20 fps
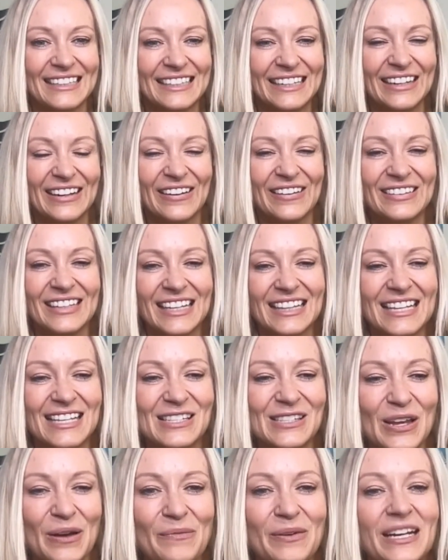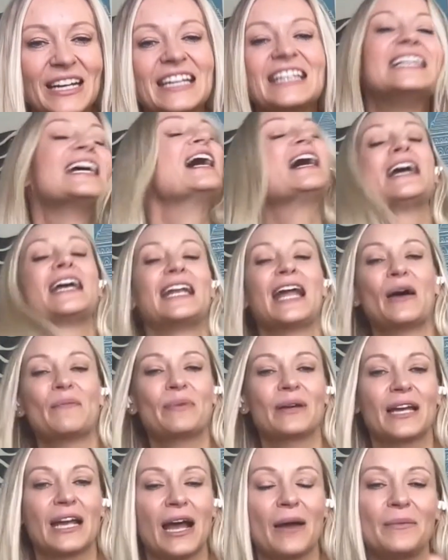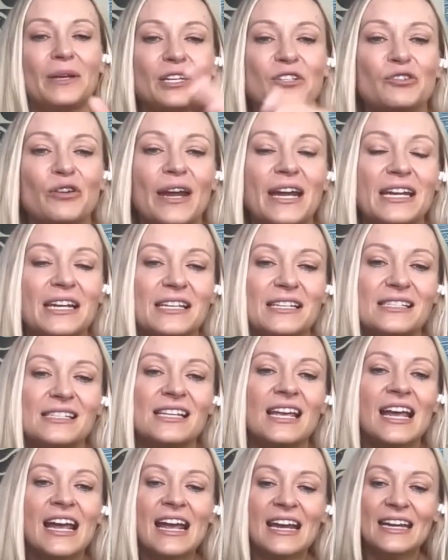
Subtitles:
like there's so many young and up and coming trainers